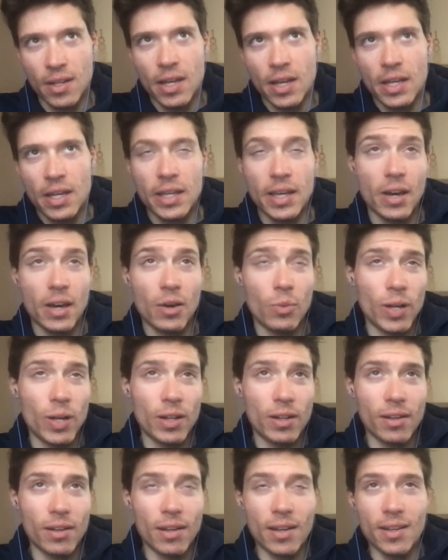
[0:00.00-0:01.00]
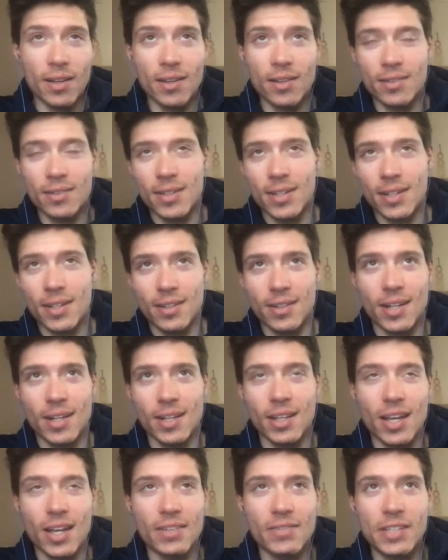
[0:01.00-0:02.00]
Yeah, well, a
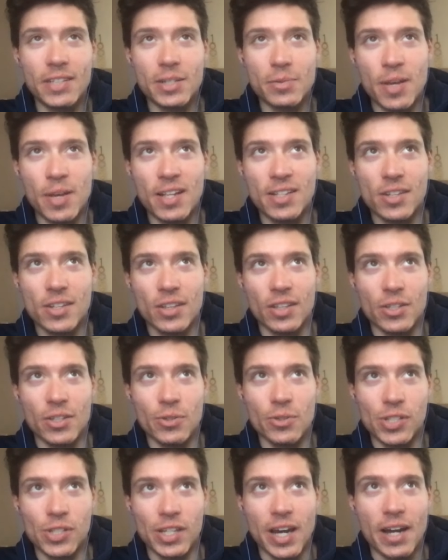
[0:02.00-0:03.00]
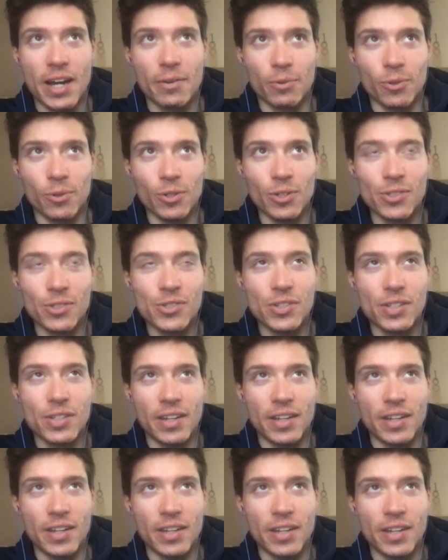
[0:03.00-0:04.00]
lot of it depends on the UCI rules.
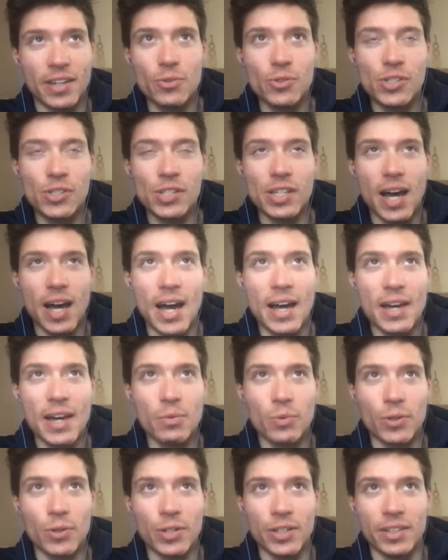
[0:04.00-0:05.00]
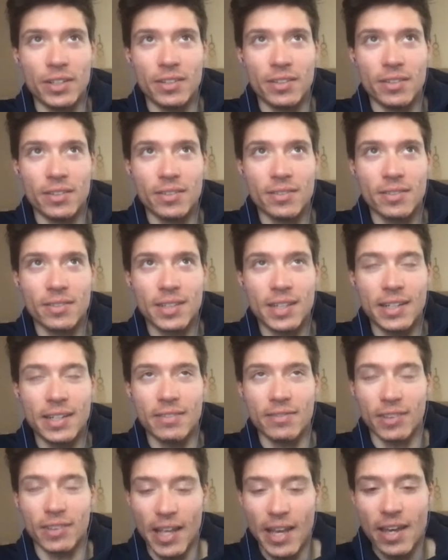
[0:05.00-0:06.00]
If the UCI would kind
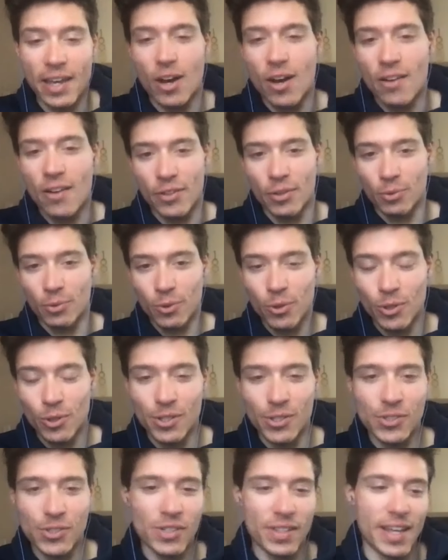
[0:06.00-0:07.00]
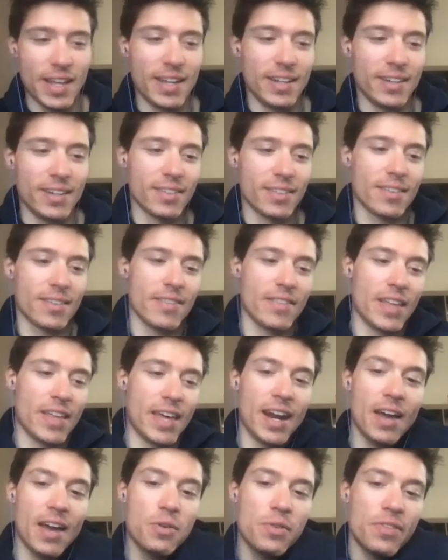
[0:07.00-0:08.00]
of lay off the rules, then
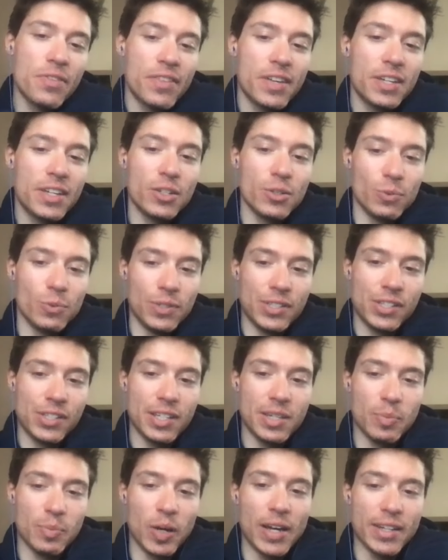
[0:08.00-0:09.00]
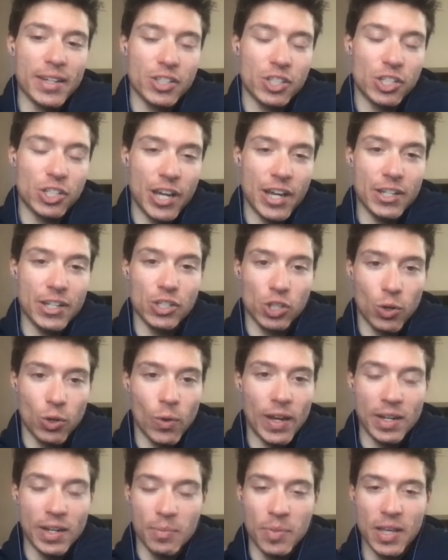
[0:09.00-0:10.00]
I would think you would see bikes change
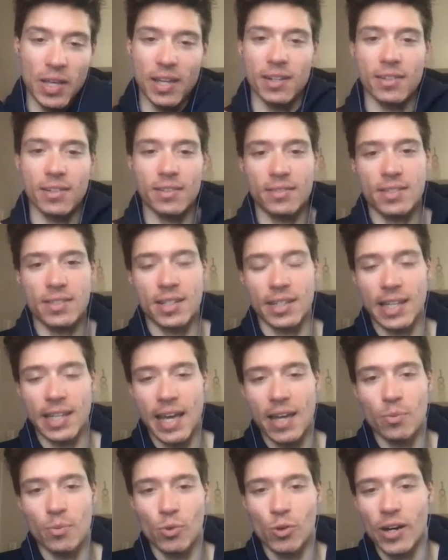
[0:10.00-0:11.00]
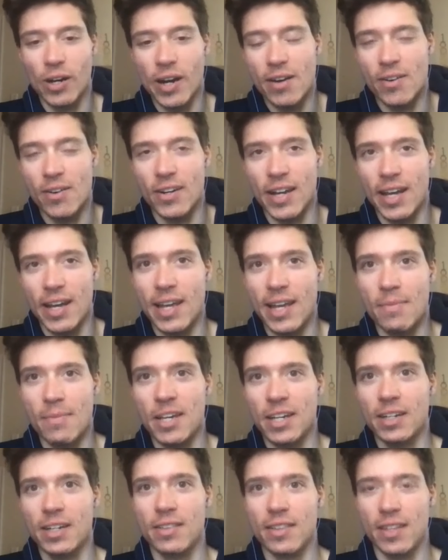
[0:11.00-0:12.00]
quite a bit to get more
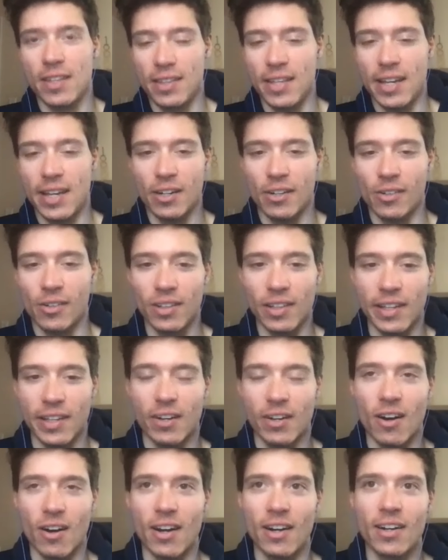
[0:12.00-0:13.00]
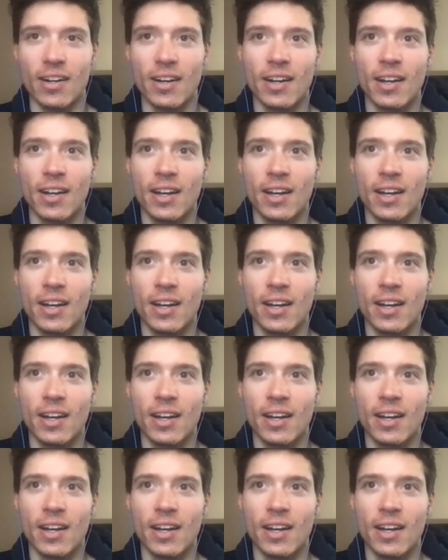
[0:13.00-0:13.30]
aerodynamic than they currently are.